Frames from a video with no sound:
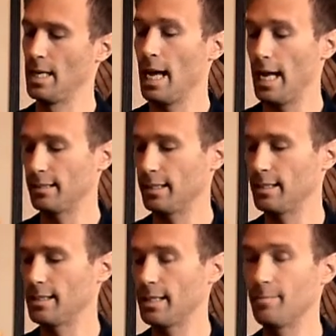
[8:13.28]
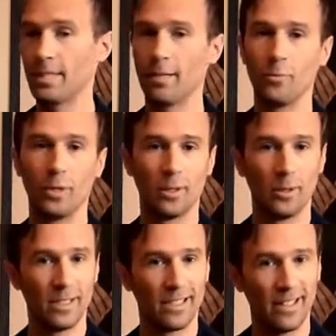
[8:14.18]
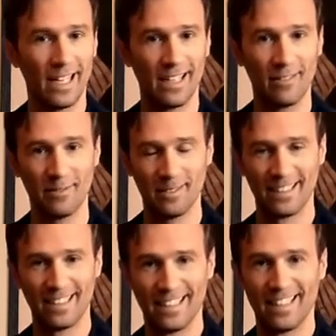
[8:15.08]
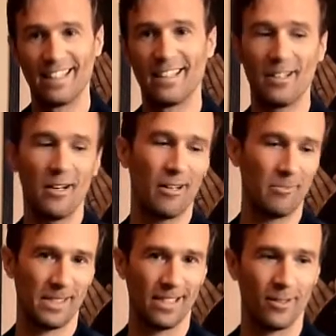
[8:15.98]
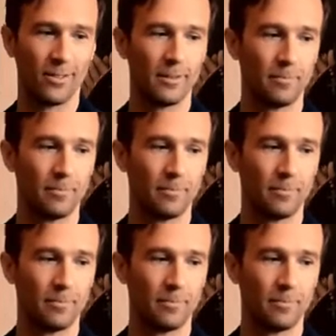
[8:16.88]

And at the same time we also have the harp sound.